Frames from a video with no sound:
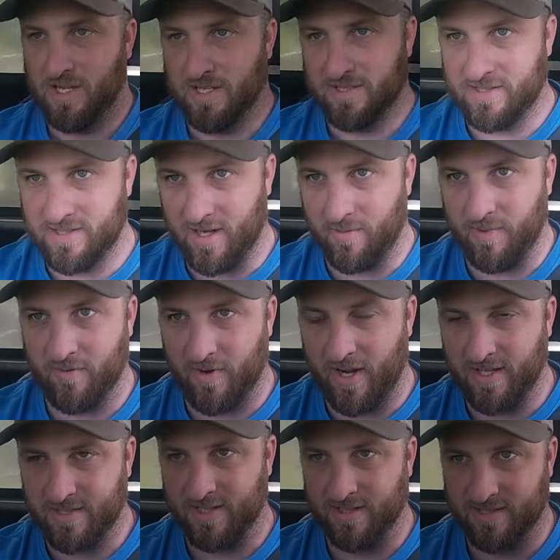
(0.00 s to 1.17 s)
Summit
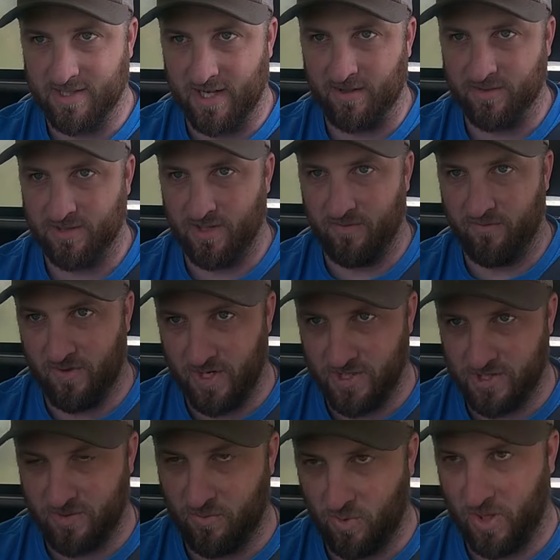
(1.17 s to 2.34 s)
Racing sells the
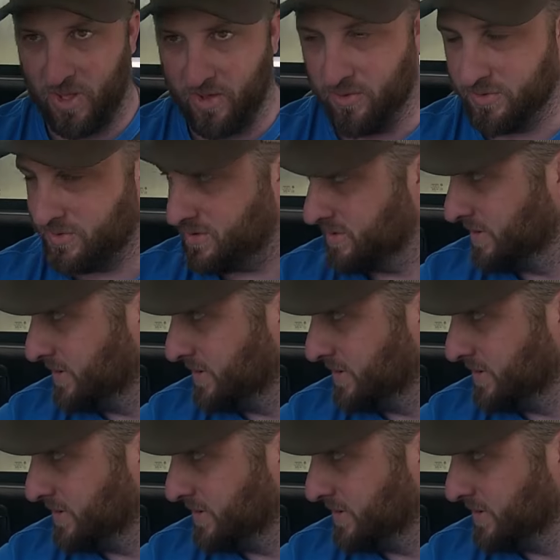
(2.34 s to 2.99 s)
Vision wheels,